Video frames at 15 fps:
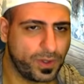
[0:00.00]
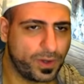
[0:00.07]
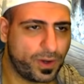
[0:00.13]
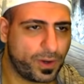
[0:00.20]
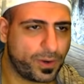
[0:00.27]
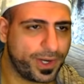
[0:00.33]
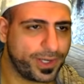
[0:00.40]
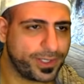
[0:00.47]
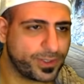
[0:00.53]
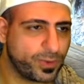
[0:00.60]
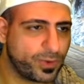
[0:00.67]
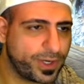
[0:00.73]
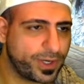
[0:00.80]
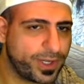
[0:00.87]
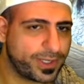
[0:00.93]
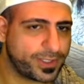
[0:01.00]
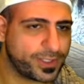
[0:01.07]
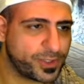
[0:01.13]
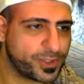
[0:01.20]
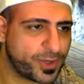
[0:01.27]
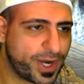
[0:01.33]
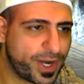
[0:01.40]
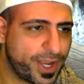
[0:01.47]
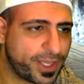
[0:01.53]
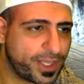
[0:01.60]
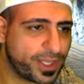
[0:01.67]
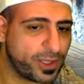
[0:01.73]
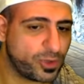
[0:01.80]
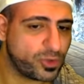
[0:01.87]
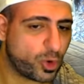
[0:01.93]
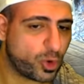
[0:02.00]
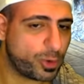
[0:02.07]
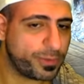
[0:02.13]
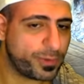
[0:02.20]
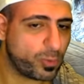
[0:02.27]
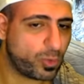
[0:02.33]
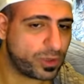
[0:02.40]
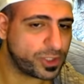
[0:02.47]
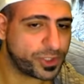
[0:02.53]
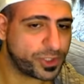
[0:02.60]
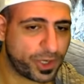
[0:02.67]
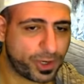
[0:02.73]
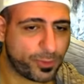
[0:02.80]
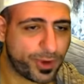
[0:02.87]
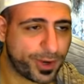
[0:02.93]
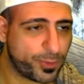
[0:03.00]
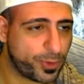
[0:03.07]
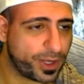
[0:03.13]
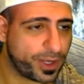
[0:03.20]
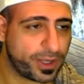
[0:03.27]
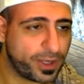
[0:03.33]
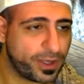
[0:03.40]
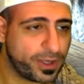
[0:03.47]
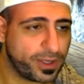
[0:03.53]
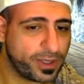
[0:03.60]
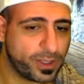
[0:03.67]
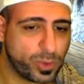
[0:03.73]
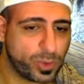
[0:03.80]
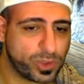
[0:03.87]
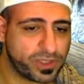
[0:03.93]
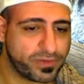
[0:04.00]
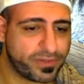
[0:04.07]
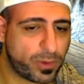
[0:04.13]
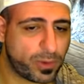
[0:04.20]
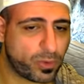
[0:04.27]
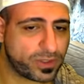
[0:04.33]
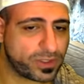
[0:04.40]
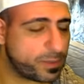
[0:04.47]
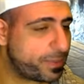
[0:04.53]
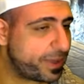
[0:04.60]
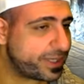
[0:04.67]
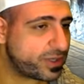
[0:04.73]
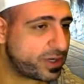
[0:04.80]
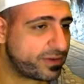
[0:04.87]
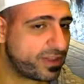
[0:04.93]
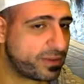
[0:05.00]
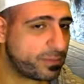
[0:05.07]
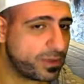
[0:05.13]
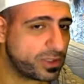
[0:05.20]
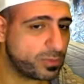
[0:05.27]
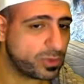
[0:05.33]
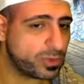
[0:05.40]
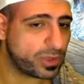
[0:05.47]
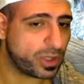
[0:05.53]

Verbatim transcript: Alright, so we're going to actually try and kill Tormund one shot right away. We'll see if that works. Depends on if they build him with a